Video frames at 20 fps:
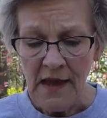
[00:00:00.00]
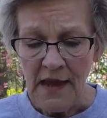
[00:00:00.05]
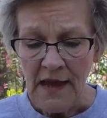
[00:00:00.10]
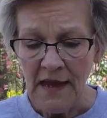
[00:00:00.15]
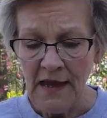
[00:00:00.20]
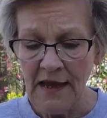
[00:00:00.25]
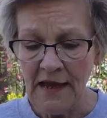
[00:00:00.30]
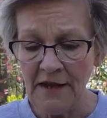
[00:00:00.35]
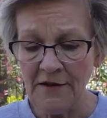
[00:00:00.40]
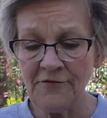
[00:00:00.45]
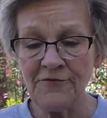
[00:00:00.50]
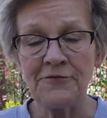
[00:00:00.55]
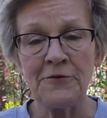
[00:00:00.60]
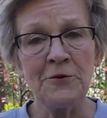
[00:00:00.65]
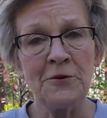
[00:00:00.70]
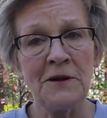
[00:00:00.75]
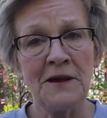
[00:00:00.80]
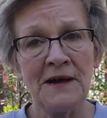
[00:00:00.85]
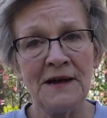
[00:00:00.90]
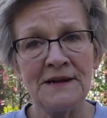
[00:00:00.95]
And
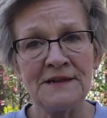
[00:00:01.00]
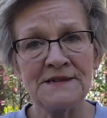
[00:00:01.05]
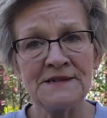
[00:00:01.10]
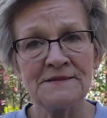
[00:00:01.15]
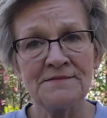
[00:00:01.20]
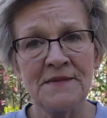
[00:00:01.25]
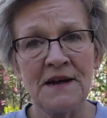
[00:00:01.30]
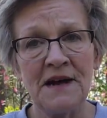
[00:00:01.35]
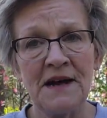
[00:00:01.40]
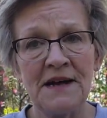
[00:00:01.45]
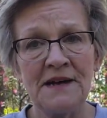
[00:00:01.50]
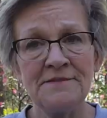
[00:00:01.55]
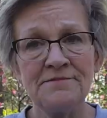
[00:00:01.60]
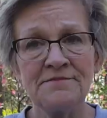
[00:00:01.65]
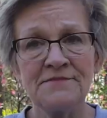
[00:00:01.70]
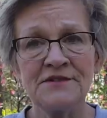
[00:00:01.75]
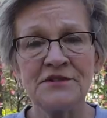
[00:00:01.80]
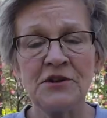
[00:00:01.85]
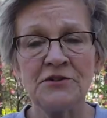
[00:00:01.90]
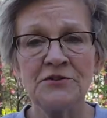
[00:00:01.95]
fertilize. I
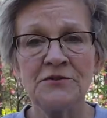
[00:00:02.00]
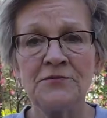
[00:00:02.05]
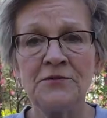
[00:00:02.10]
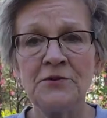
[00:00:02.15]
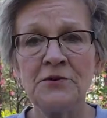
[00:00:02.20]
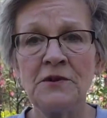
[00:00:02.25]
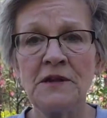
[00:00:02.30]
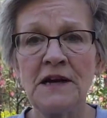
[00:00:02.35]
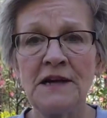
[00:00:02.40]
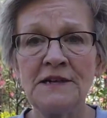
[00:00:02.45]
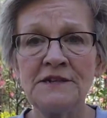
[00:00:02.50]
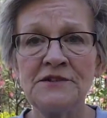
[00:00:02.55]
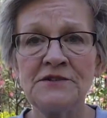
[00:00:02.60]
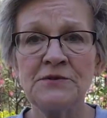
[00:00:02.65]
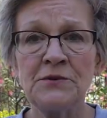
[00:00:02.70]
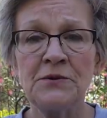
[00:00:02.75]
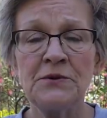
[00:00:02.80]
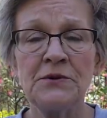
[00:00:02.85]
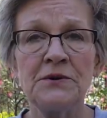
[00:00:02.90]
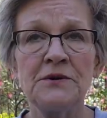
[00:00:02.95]
start to fertilize
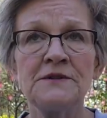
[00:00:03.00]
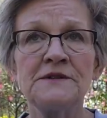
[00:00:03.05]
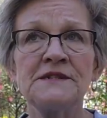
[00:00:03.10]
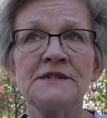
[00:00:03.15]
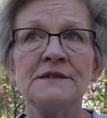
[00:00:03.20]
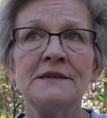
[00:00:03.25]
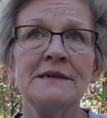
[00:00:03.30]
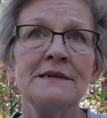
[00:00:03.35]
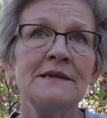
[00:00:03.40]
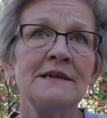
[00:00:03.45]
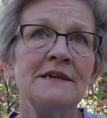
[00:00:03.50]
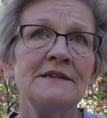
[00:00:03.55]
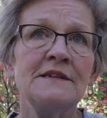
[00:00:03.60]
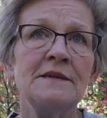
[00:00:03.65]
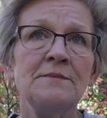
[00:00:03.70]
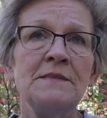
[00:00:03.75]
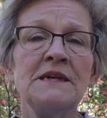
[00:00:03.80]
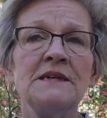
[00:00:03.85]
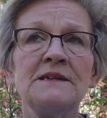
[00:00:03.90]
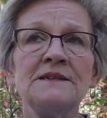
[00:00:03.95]
towards the
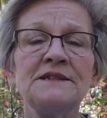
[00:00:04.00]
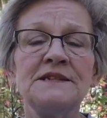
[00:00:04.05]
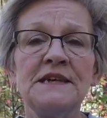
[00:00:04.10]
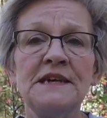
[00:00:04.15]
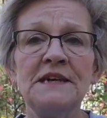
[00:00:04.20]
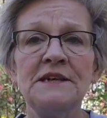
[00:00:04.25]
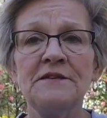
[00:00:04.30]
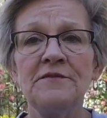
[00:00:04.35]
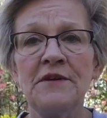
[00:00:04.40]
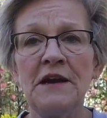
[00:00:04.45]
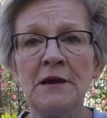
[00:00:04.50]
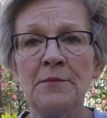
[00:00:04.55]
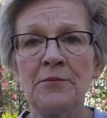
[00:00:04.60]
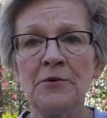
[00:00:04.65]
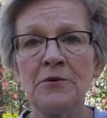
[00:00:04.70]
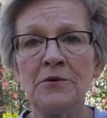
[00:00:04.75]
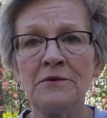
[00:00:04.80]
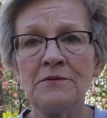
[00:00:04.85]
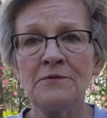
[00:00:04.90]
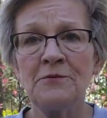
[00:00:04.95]
middle to end of
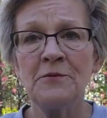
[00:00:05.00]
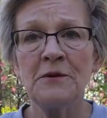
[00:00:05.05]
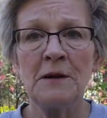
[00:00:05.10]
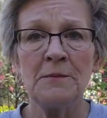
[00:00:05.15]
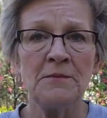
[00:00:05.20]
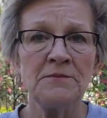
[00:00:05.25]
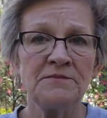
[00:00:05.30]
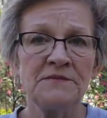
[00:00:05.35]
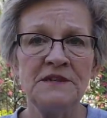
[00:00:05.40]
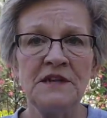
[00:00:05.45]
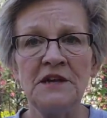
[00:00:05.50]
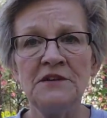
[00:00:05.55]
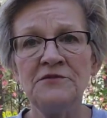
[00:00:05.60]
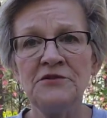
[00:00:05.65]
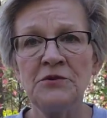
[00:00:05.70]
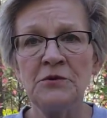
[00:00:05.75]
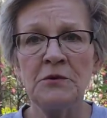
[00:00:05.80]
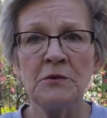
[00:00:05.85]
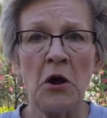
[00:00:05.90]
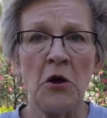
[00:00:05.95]
April when I'm done
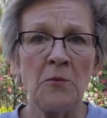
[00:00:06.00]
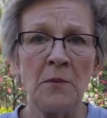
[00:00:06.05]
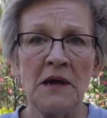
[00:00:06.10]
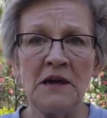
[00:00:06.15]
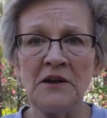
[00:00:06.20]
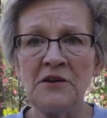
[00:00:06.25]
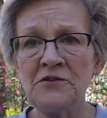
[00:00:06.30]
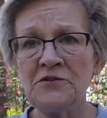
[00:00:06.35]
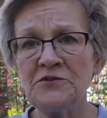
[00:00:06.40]
doing all my other